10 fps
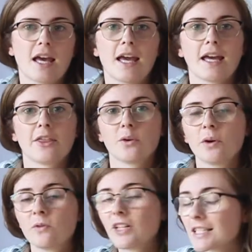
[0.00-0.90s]
And the
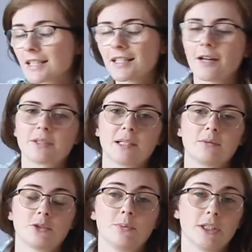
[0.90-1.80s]
reason I was
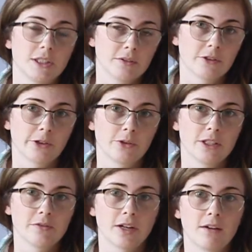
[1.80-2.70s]
able to build it for
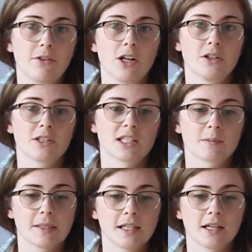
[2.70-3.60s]
only $5
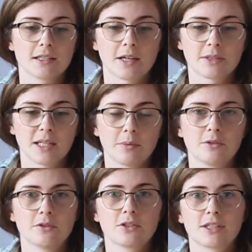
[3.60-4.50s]
is because I was able
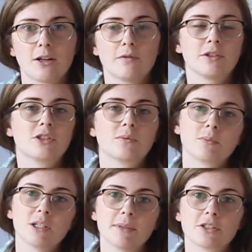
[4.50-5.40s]
to salvage
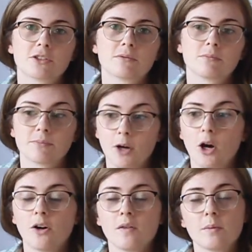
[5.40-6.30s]
pretty much
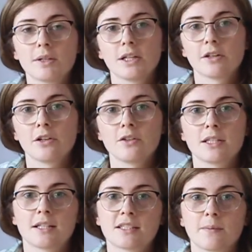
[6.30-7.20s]
all the
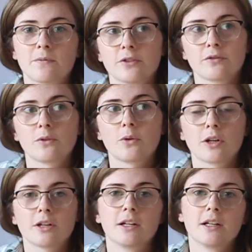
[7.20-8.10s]
materials except for
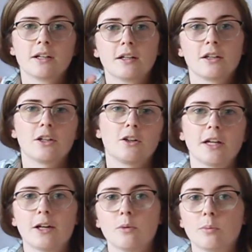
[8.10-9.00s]
four
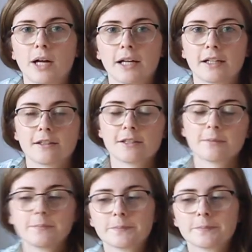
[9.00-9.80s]
little L brackets.